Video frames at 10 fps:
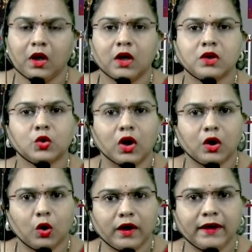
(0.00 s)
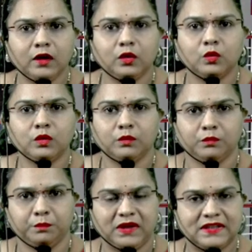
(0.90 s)
So according to
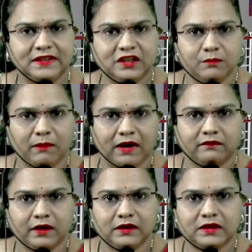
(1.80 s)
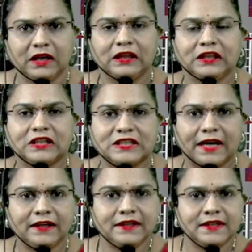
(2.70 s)
BCG matrix, the
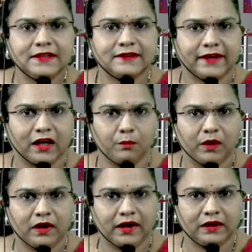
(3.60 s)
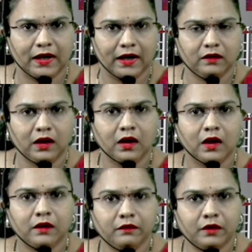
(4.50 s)
strategy is recommended that
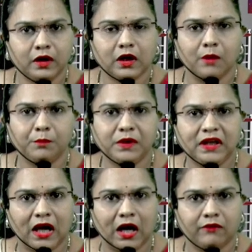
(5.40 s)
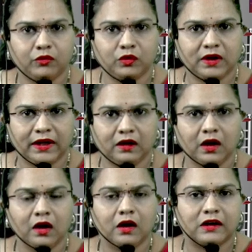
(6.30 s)
here company have to take
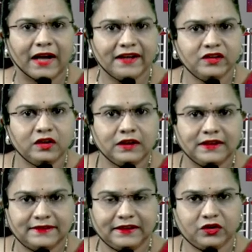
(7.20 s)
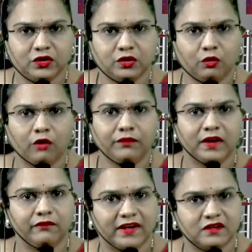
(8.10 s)
a rational decision of
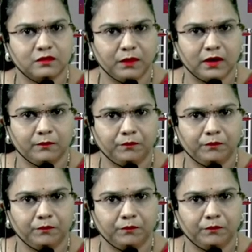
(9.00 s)
investment.